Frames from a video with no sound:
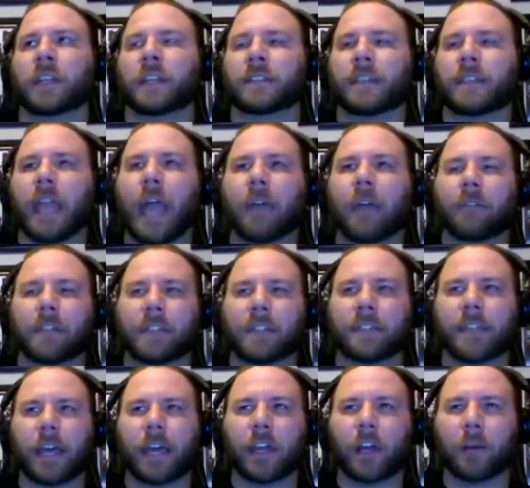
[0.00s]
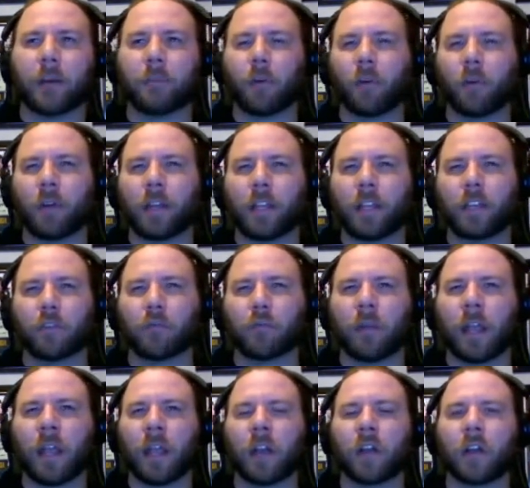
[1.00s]
is they have it set up already to
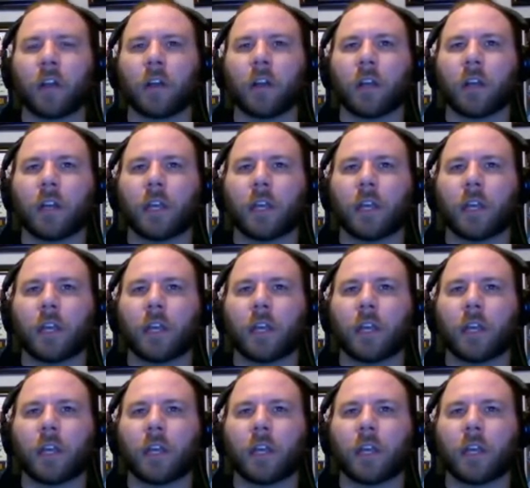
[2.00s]
where